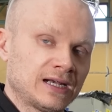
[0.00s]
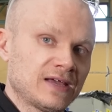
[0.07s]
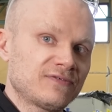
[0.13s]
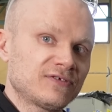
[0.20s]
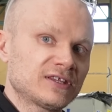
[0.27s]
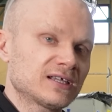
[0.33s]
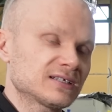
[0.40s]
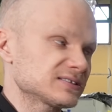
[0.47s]
we are
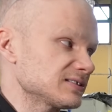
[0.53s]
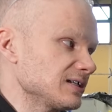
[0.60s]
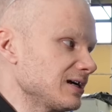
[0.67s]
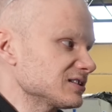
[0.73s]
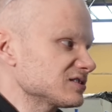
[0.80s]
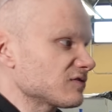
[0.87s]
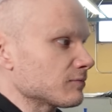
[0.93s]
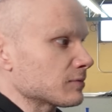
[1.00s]
going to
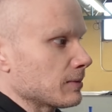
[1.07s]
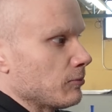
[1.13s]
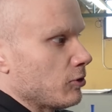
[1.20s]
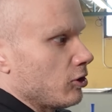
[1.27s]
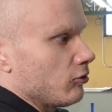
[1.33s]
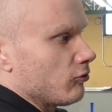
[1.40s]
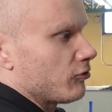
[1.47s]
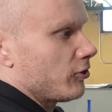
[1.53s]
go through the
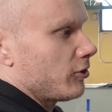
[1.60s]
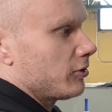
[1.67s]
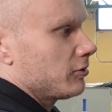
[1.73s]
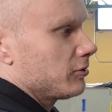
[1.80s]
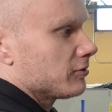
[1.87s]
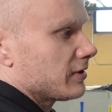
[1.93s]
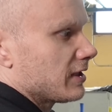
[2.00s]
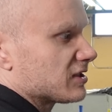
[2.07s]
press
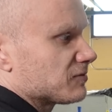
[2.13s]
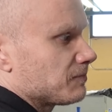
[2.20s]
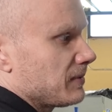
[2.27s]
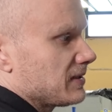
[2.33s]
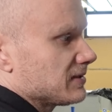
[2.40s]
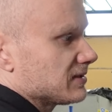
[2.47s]
itself.